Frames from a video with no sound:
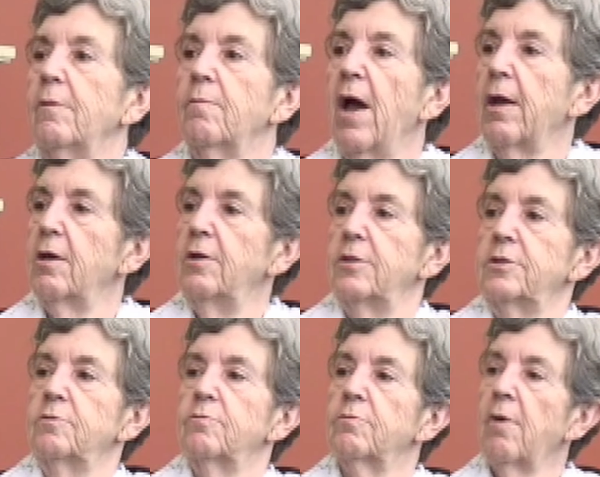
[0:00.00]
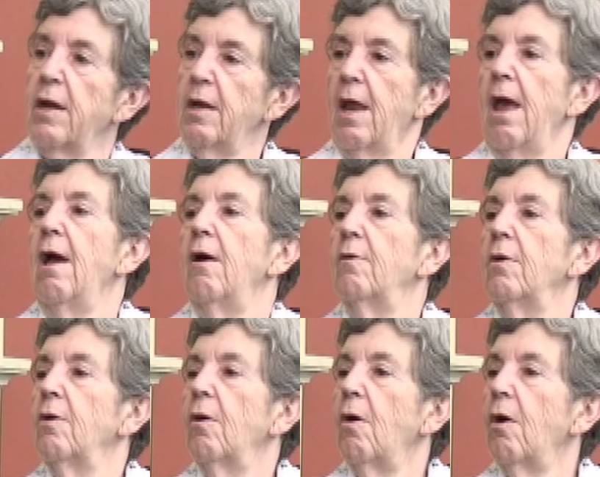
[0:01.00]
my goodness, right now,
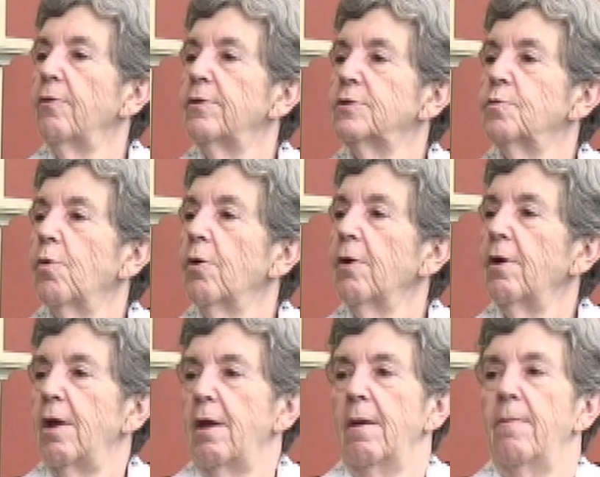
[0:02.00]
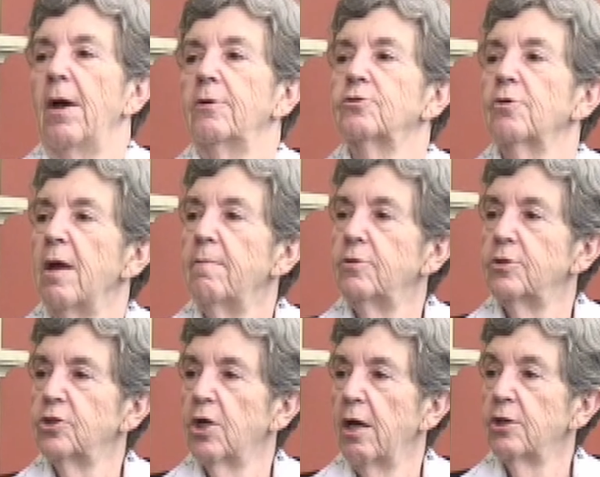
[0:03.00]
all this worry about trade with
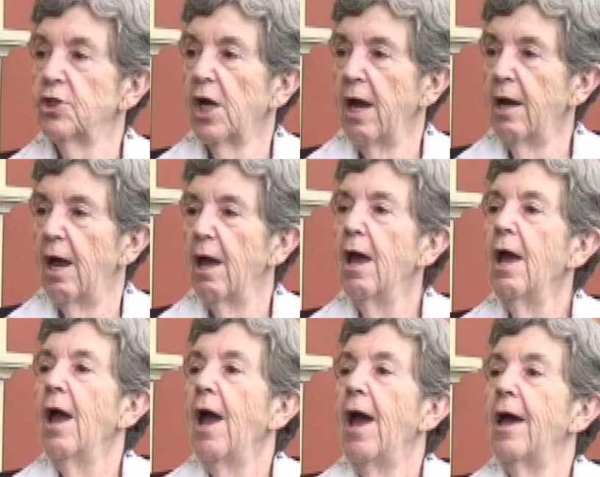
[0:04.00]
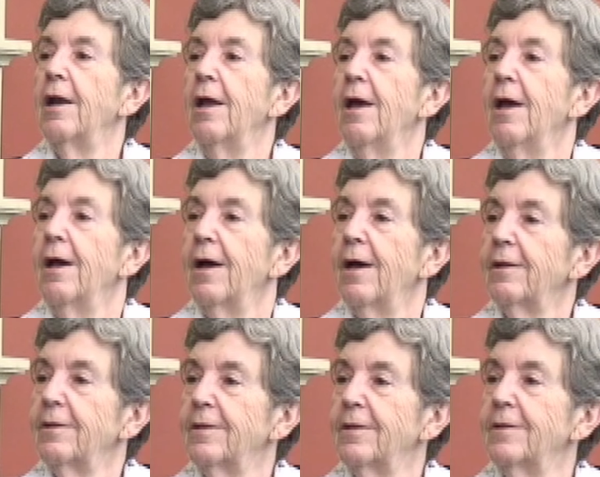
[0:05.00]
China and
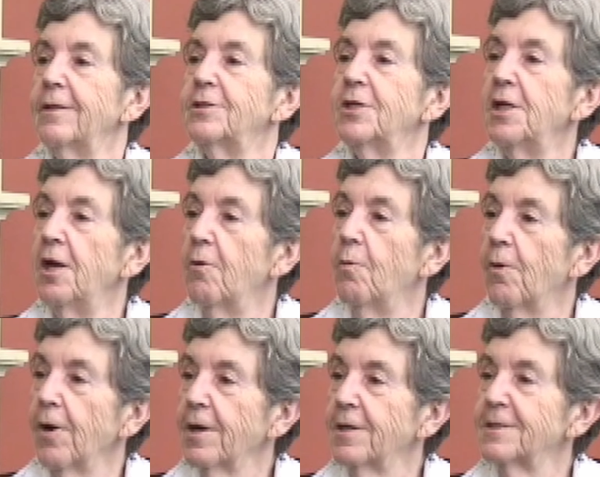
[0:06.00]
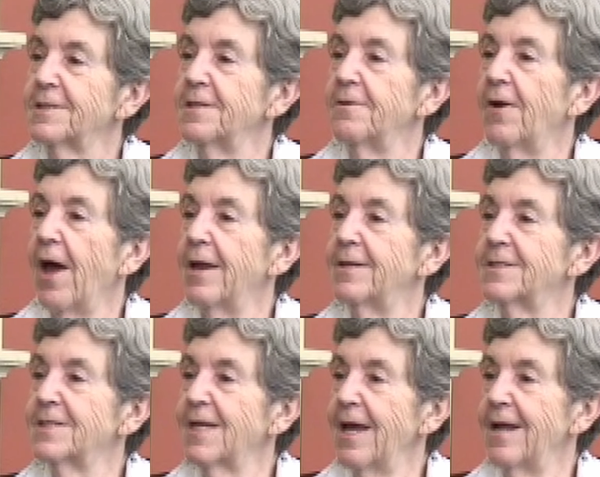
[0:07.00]
Latino workers in the United
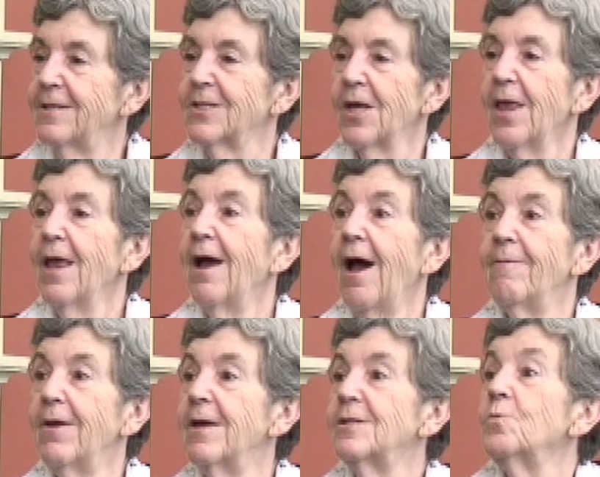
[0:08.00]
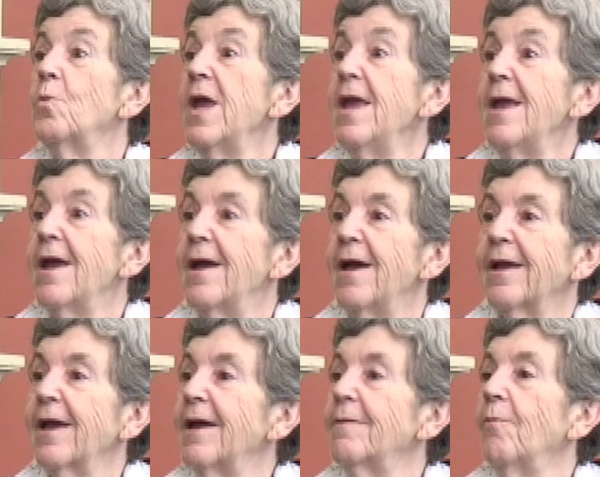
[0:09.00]
States. Right. I mean, as we
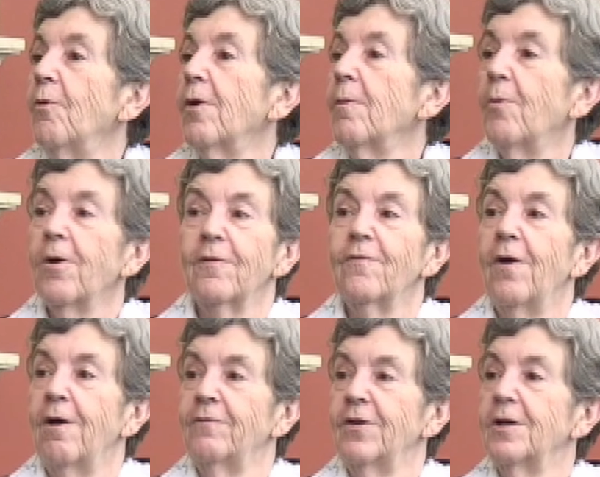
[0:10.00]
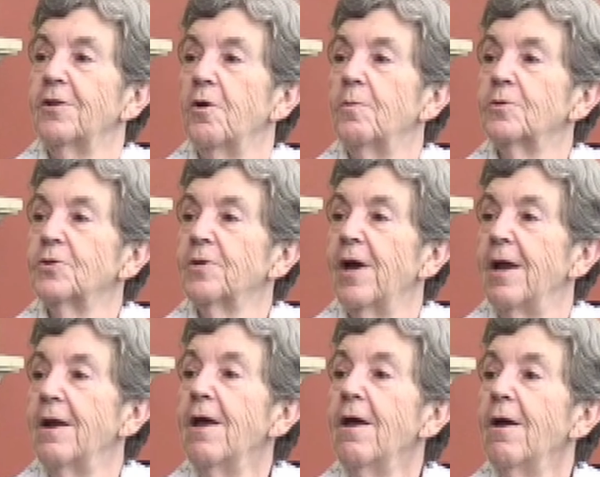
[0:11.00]
get more and more involved in global trade.